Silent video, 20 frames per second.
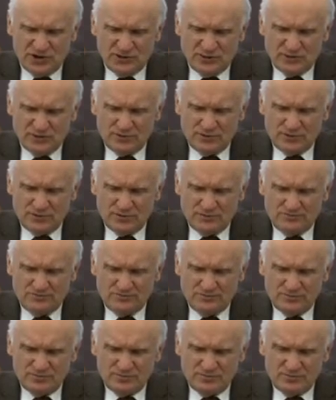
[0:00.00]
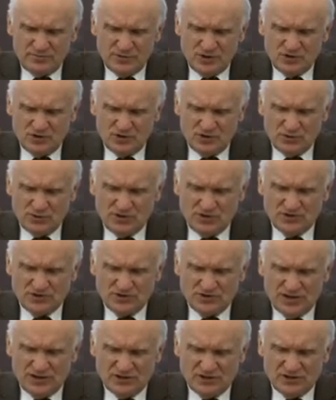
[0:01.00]
themselves from
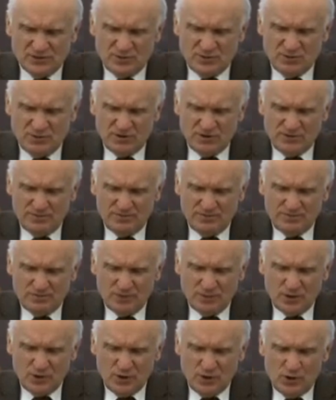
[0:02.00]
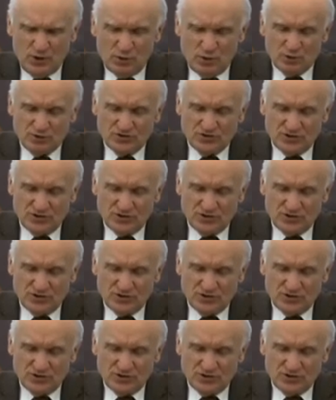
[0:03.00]
prodigal thoughts and dreams,